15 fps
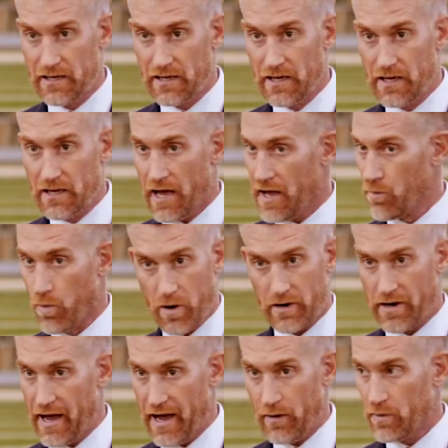mm-hmm. and work
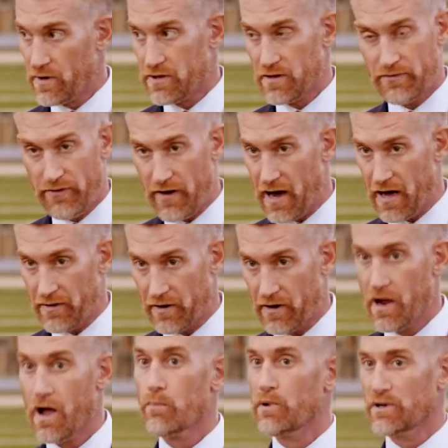out with your father,
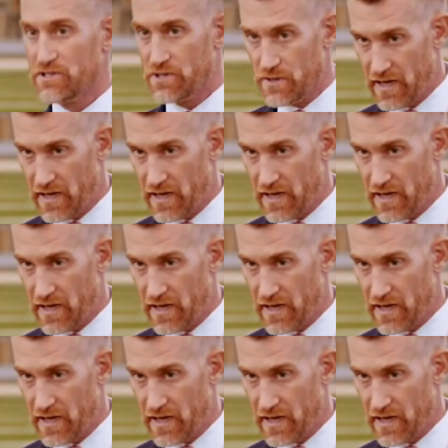but you